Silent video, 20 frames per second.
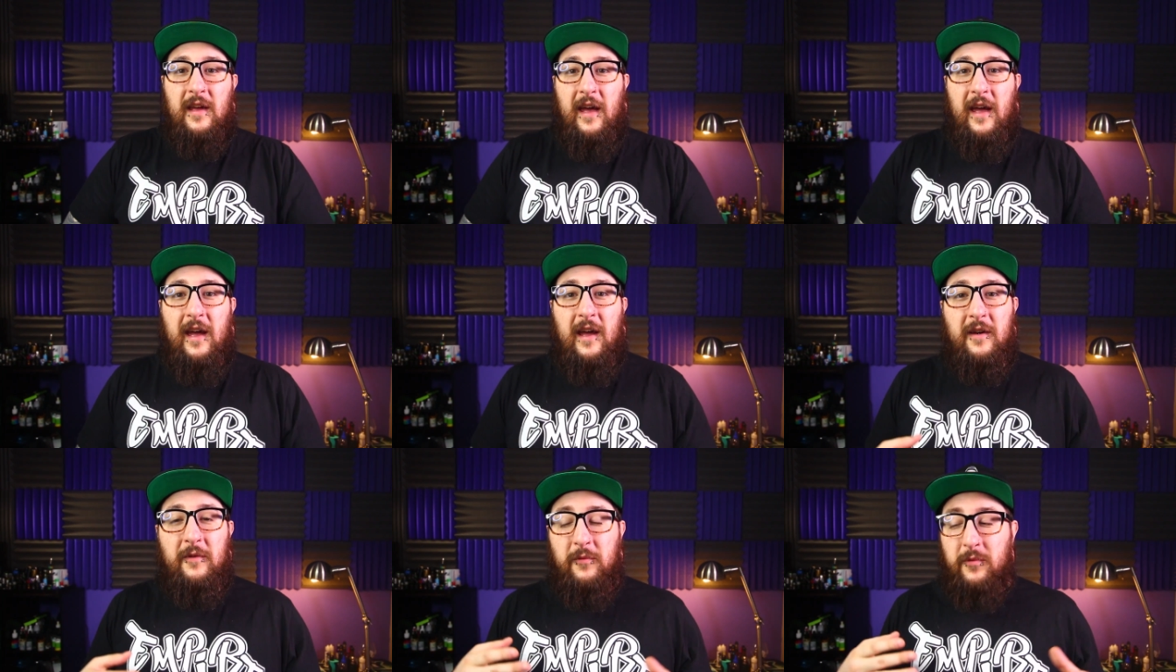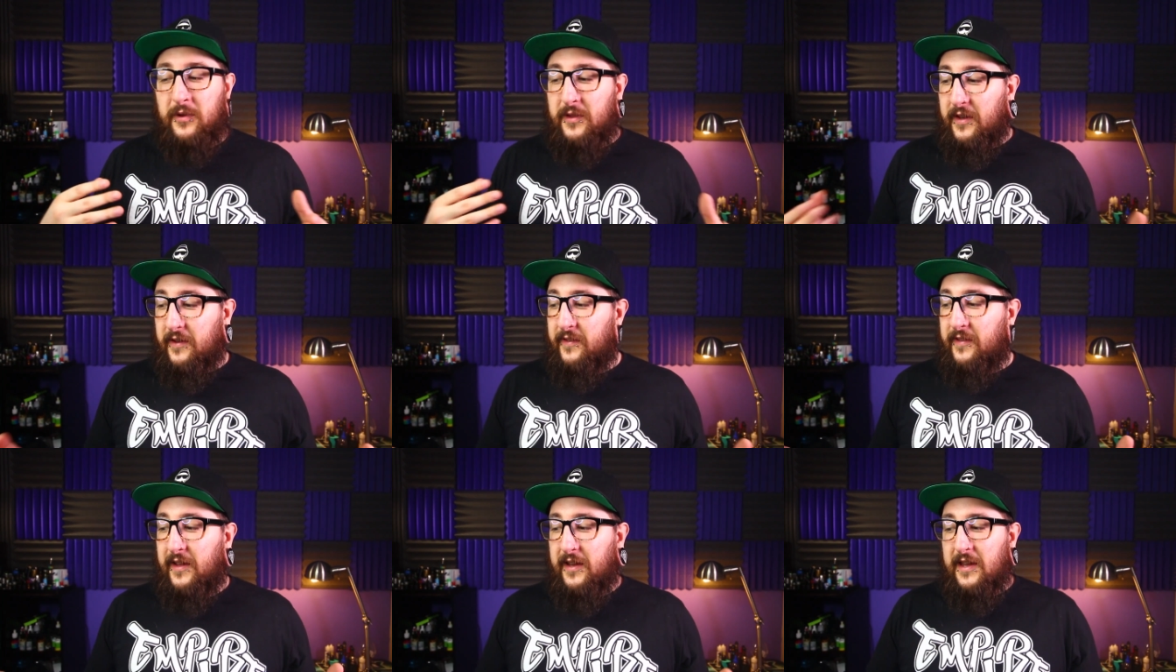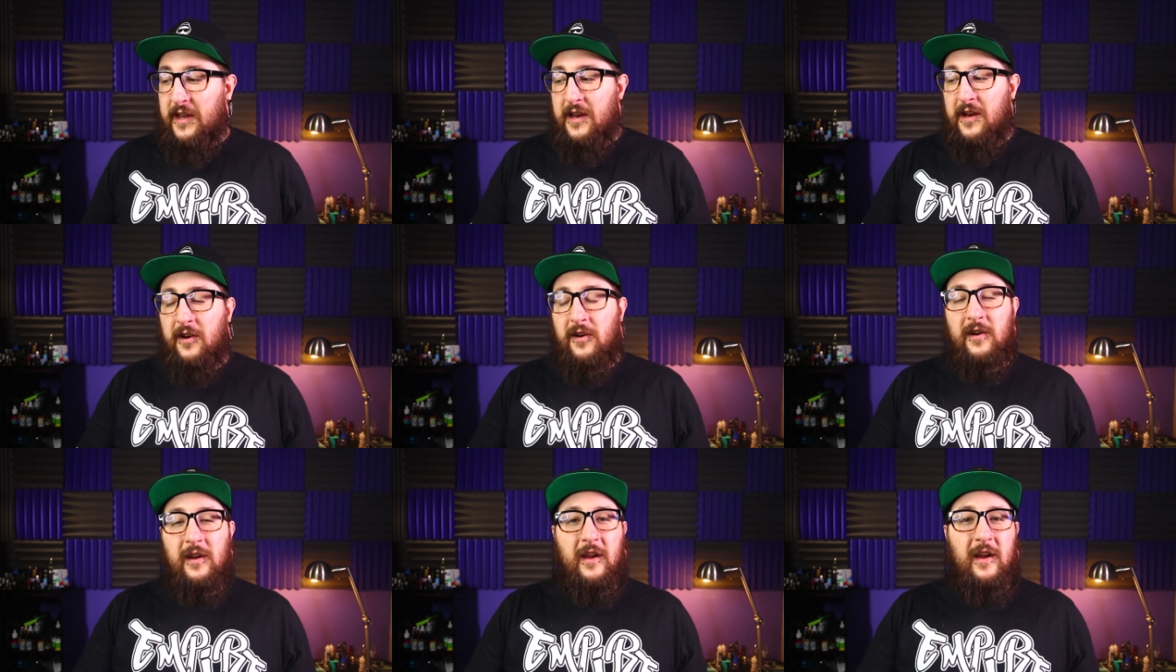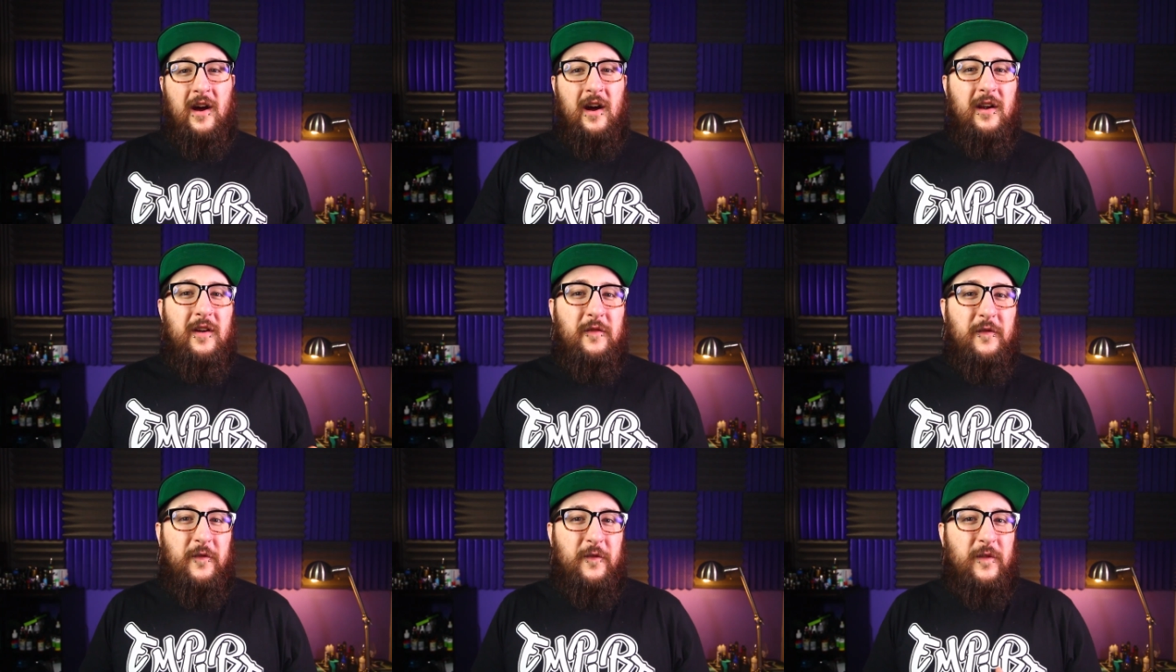And with this thing here, it
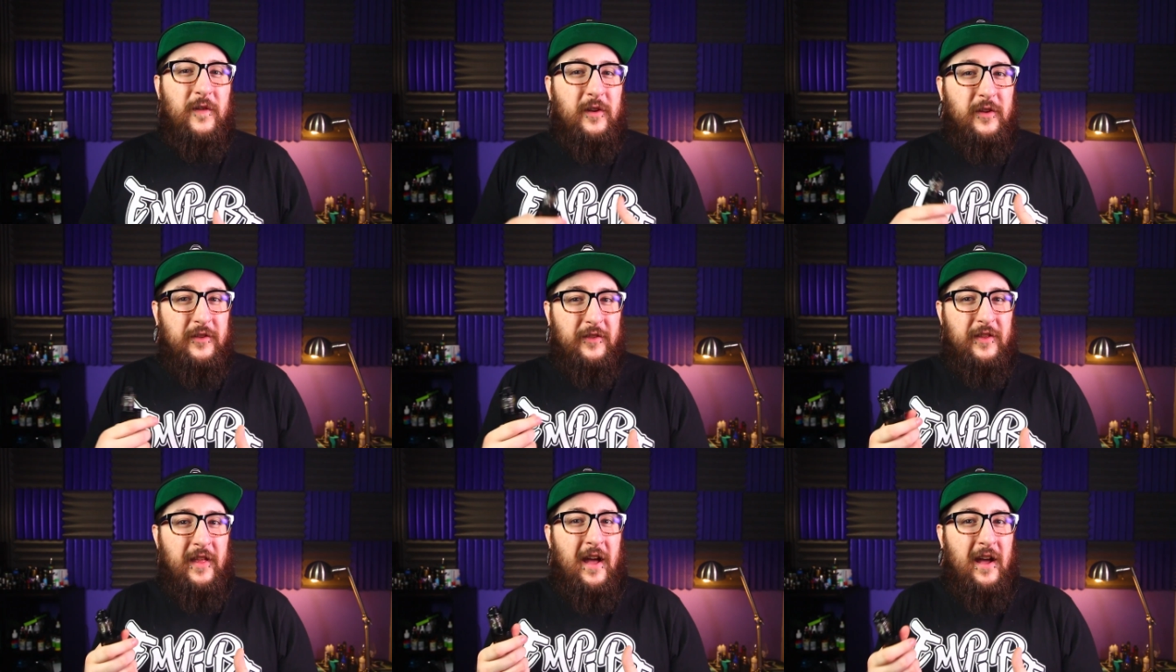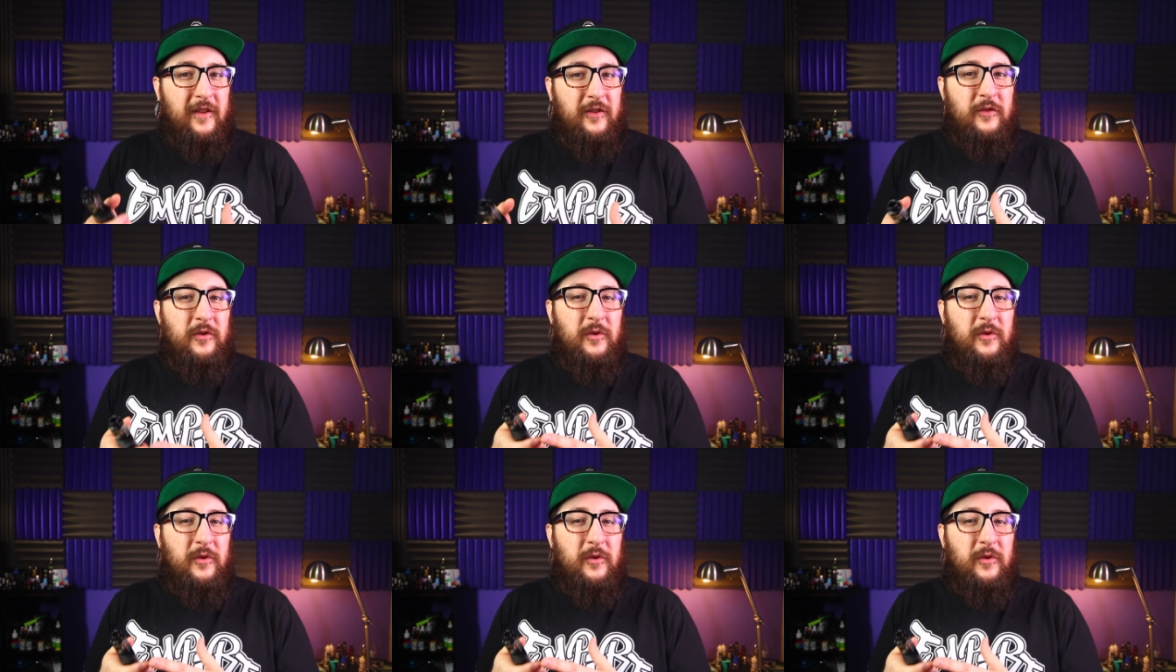kind of fills that